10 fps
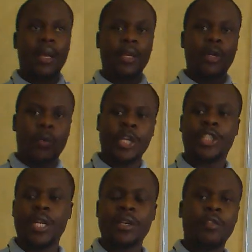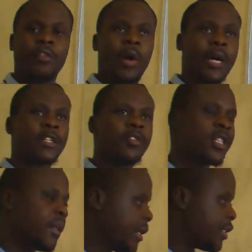equation for axis of
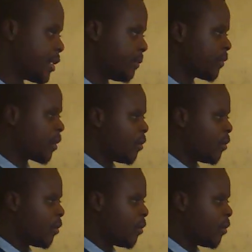symmetry